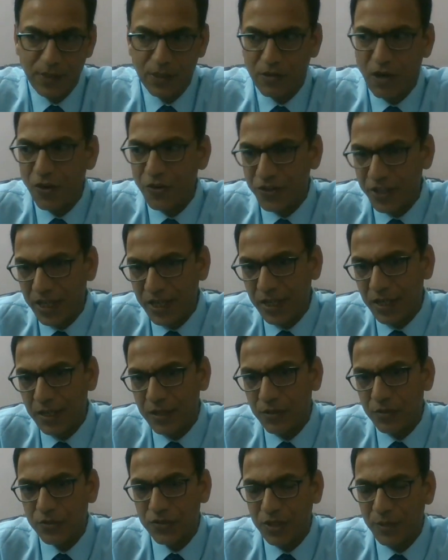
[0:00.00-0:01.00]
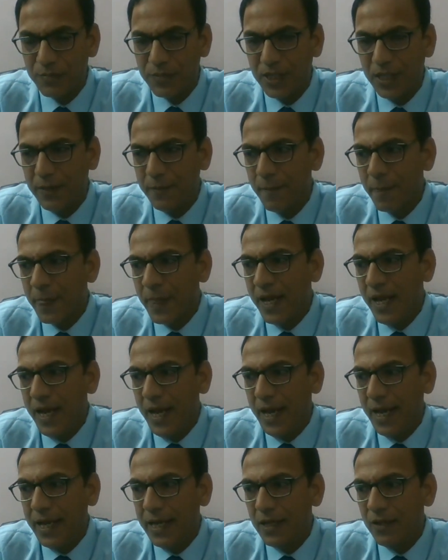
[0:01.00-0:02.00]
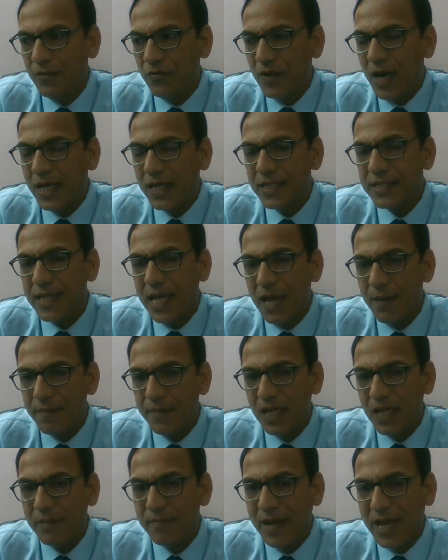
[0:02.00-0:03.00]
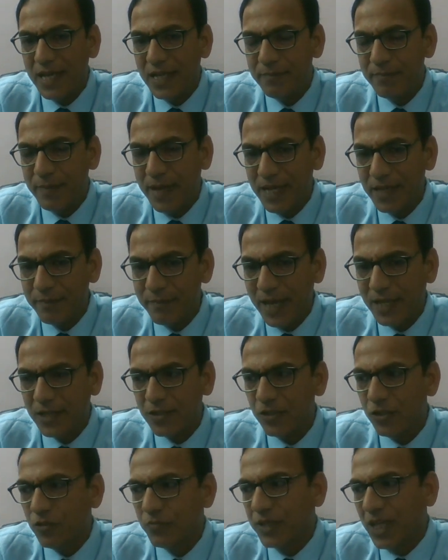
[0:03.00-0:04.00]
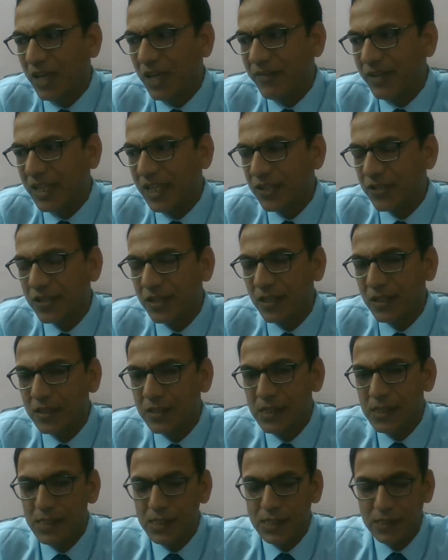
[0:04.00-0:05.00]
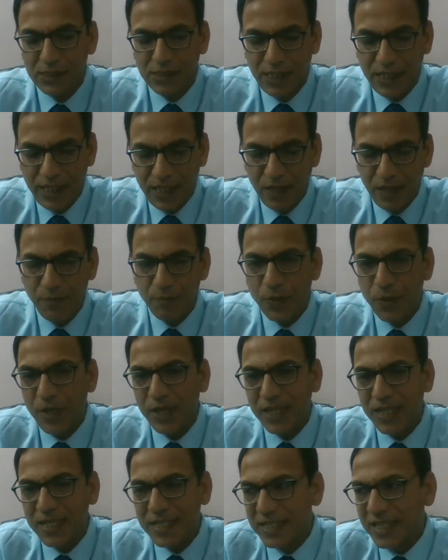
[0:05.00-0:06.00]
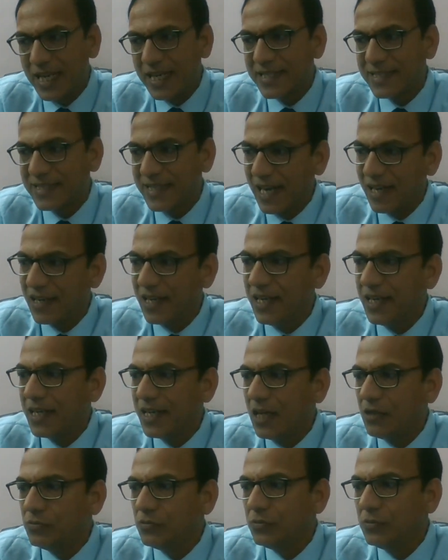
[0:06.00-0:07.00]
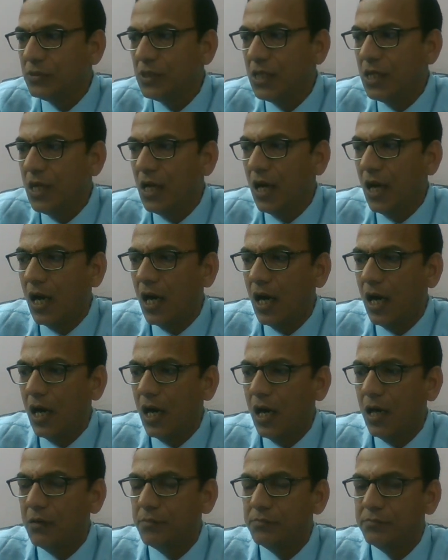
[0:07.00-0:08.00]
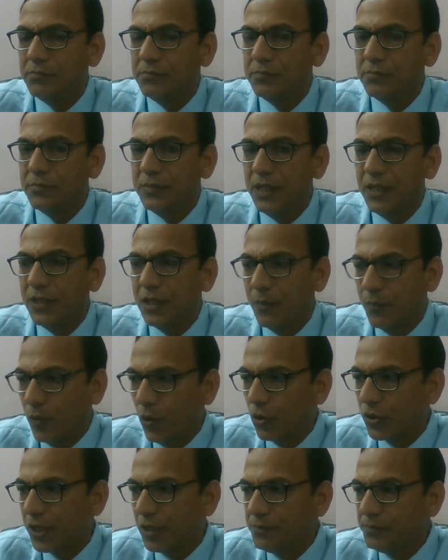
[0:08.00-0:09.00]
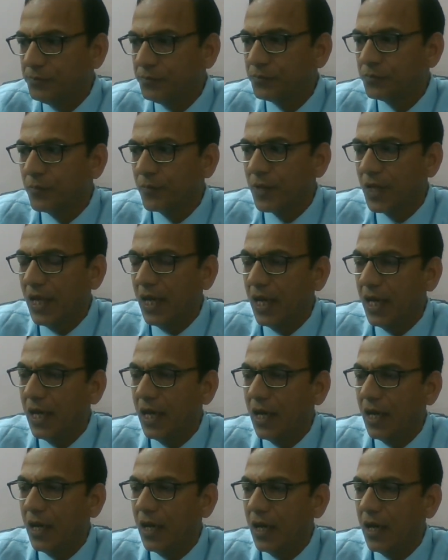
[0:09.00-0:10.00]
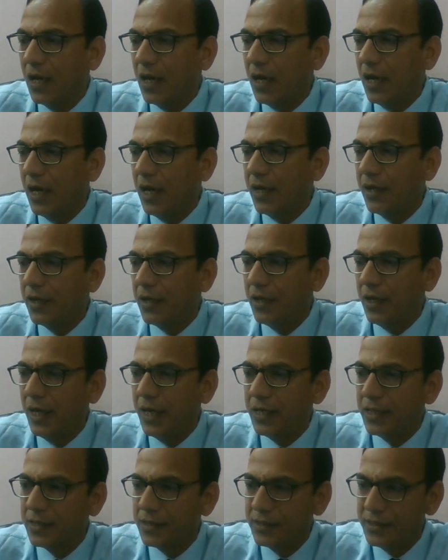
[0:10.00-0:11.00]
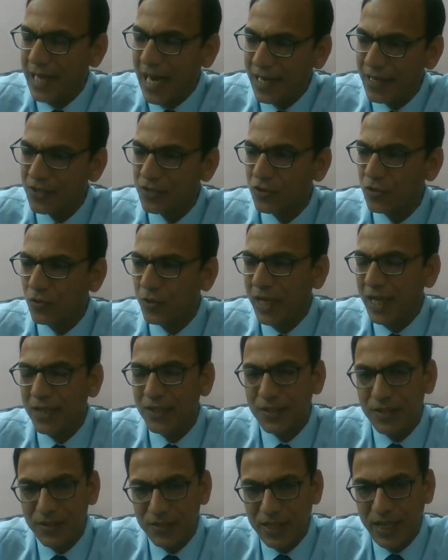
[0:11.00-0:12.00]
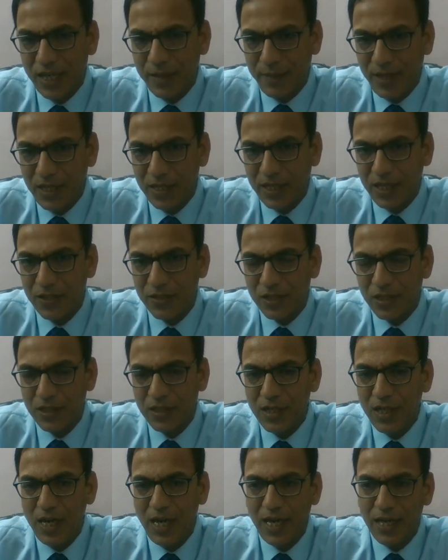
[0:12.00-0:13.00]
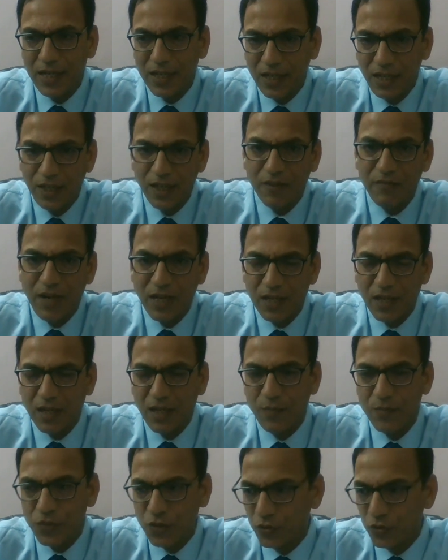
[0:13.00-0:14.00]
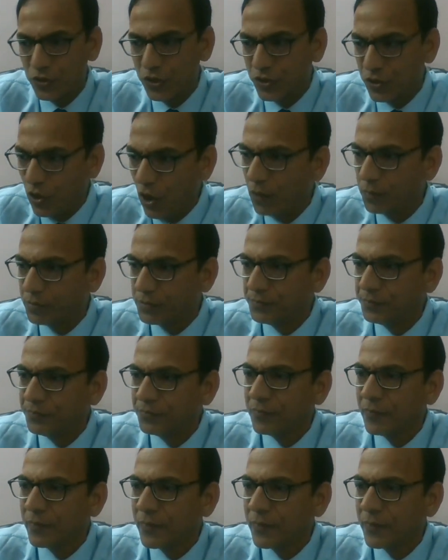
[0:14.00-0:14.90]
container or something. And what is happening by method of gravitational, the impurities, they are settling down in the bottom, and that is known as sedimentation, and clear water comes on the top.